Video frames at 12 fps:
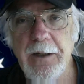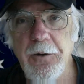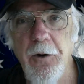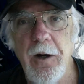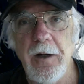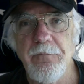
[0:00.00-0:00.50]
by
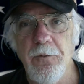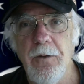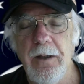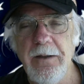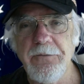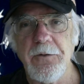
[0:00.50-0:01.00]

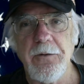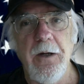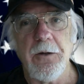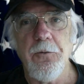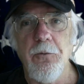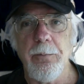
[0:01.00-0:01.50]
Carnival, it's
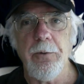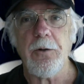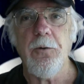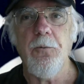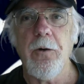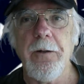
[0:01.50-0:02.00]
a
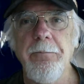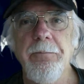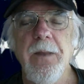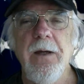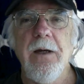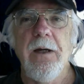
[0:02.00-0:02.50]
corporate court,
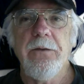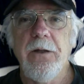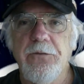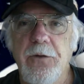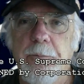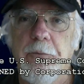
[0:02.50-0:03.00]

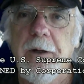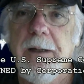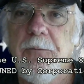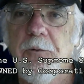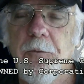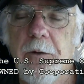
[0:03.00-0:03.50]
the
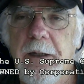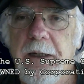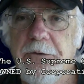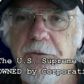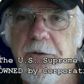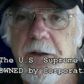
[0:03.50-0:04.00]
Supreme Court
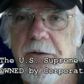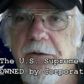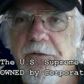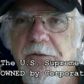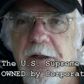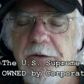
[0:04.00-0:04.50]
issued a
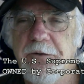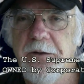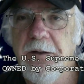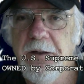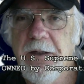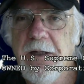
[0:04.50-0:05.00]

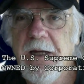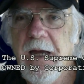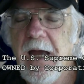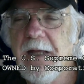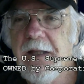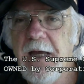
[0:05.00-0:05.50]
decision
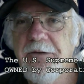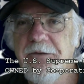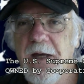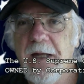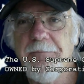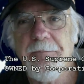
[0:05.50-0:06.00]
and they
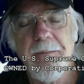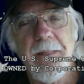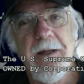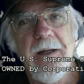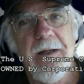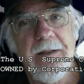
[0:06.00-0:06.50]
said,
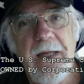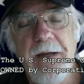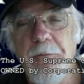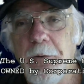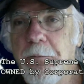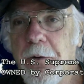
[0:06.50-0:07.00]
they
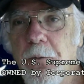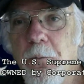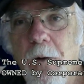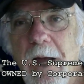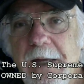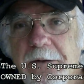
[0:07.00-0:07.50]
were real
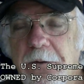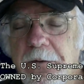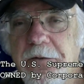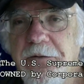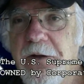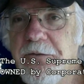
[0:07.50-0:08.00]
quiet in their
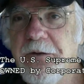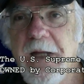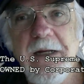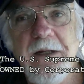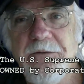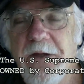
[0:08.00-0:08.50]
decision.
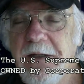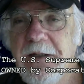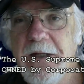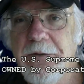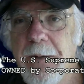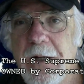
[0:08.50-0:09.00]
They didn't say
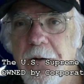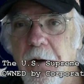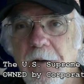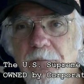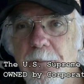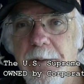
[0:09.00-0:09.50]
nothing about
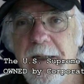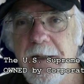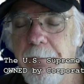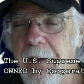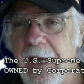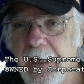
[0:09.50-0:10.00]
Carnival being
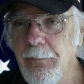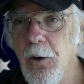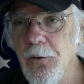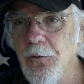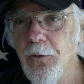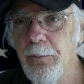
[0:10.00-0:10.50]
a
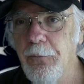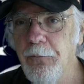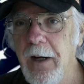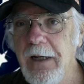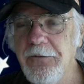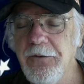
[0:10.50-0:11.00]
Panama
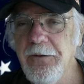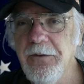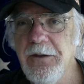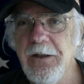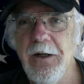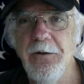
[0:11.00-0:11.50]

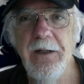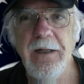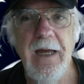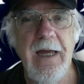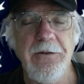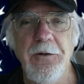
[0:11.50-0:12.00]
corporation, you know,
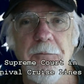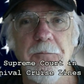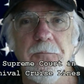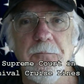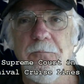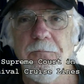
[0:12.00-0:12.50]
that had
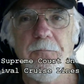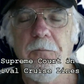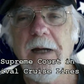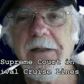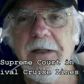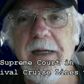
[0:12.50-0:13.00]
no
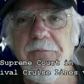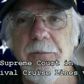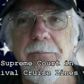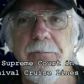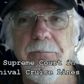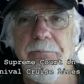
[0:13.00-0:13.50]
right to
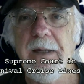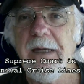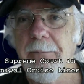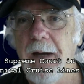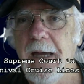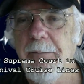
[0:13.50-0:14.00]
even be
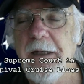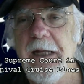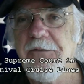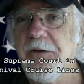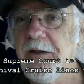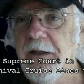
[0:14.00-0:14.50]
in Miami.
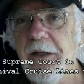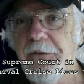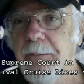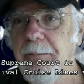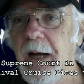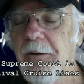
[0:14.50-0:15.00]
They said
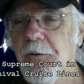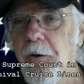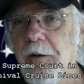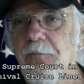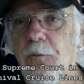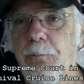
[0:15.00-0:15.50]
nothing about
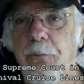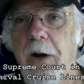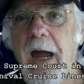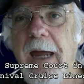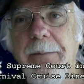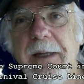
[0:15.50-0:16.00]
Carnival
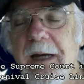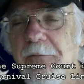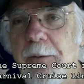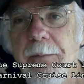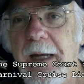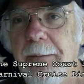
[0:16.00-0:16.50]
bribing
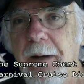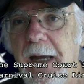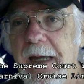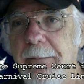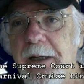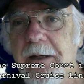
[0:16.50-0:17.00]
everybody in
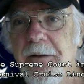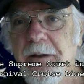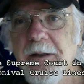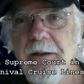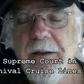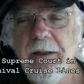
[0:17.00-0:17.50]
Miami,
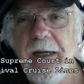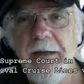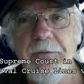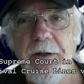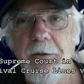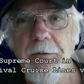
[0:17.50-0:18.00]

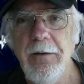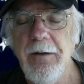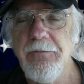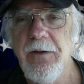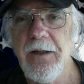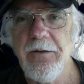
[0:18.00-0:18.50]
even though
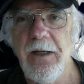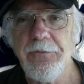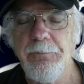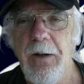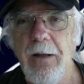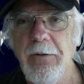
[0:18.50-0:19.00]
it's
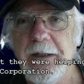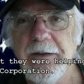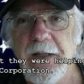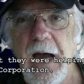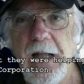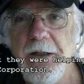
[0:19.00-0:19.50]
public
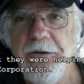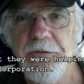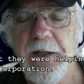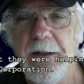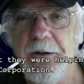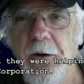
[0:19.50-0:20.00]

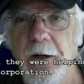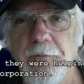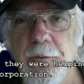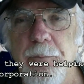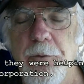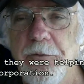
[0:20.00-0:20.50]
knowledge that
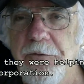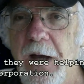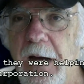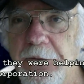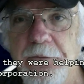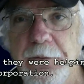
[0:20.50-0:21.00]
Carnival pours
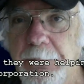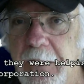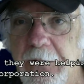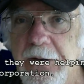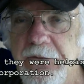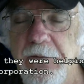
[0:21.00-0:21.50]
hundreds of
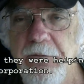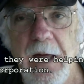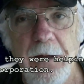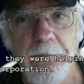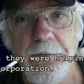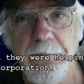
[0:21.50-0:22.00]
millions of
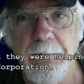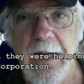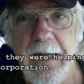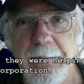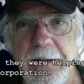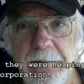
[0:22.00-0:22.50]
dollars in
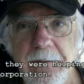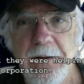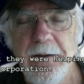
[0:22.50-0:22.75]
Miami.